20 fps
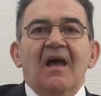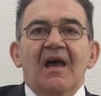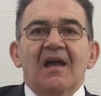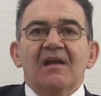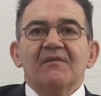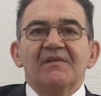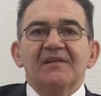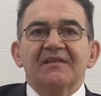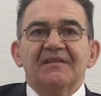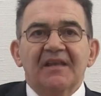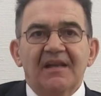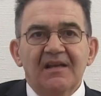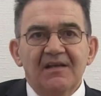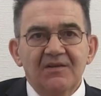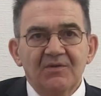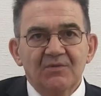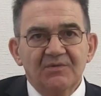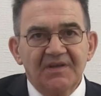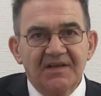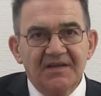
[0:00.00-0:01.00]
I will
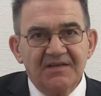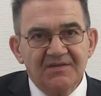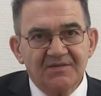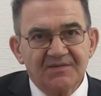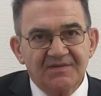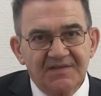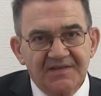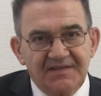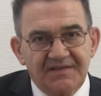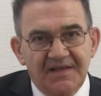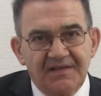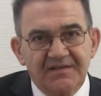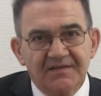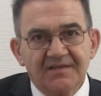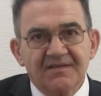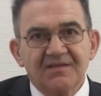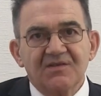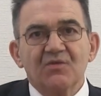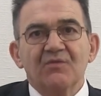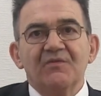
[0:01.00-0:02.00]
tell you the industry
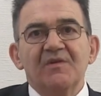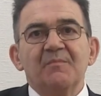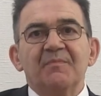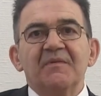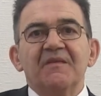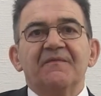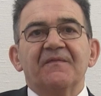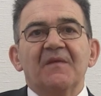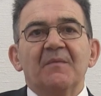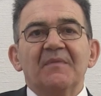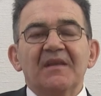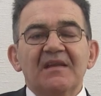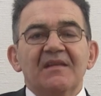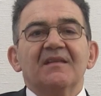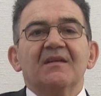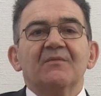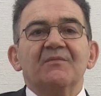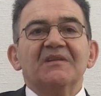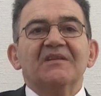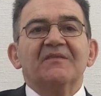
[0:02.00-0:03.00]
standards. You will be
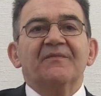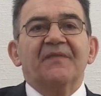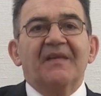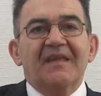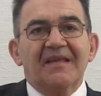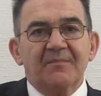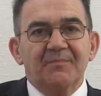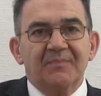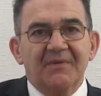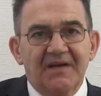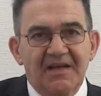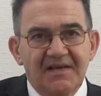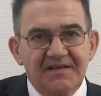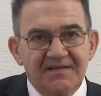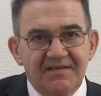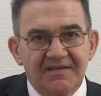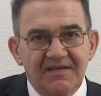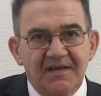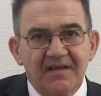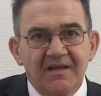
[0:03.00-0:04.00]
familiar with fair
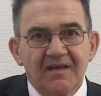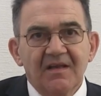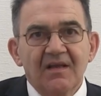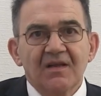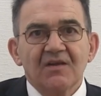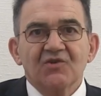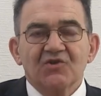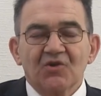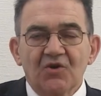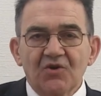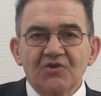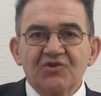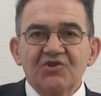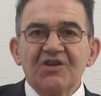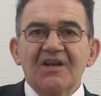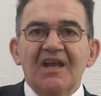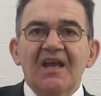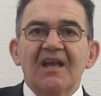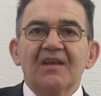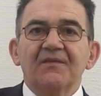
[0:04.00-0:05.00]
pricing.
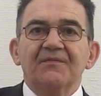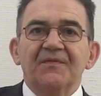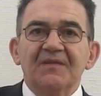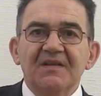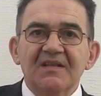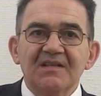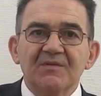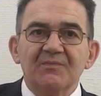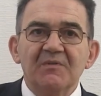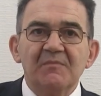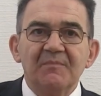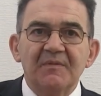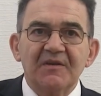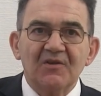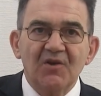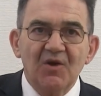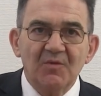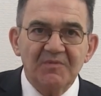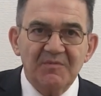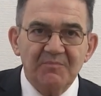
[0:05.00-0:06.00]
Charging high fees will
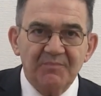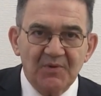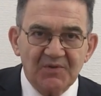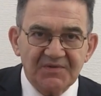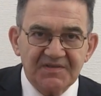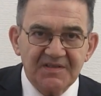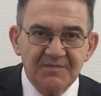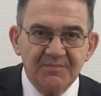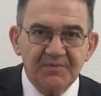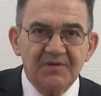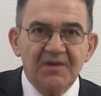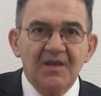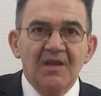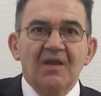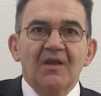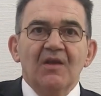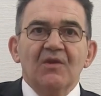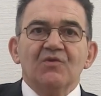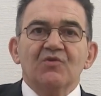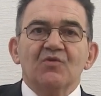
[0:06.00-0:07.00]
become impossible.
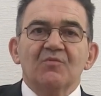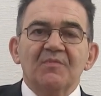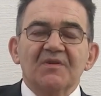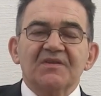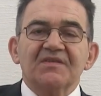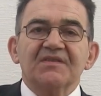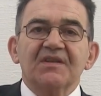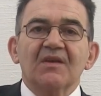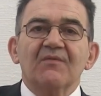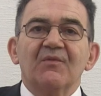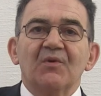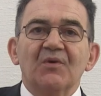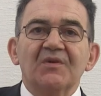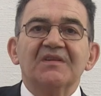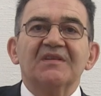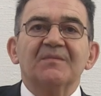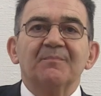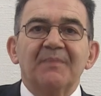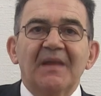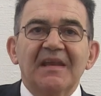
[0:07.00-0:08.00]
You must
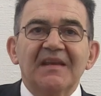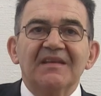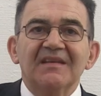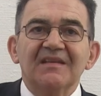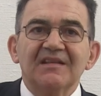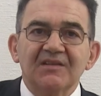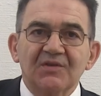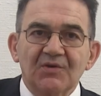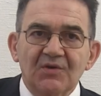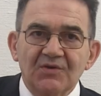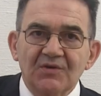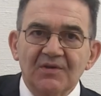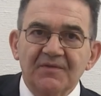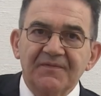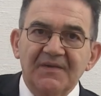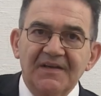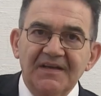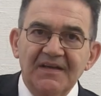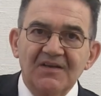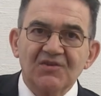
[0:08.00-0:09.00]
avoid bank internal
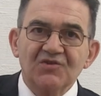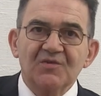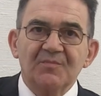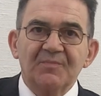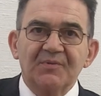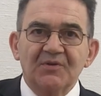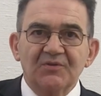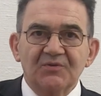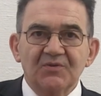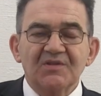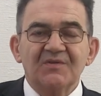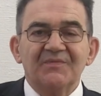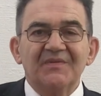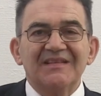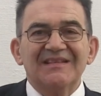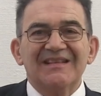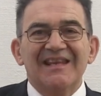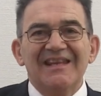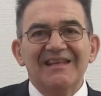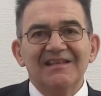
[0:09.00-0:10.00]
financial products
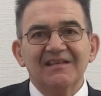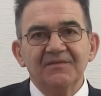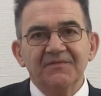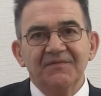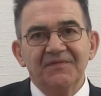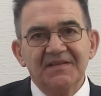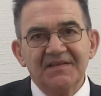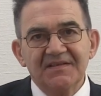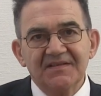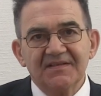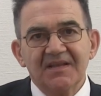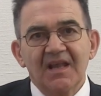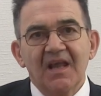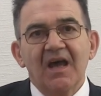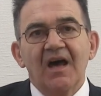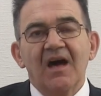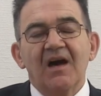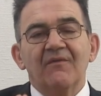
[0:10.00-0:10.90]
with hidden fees.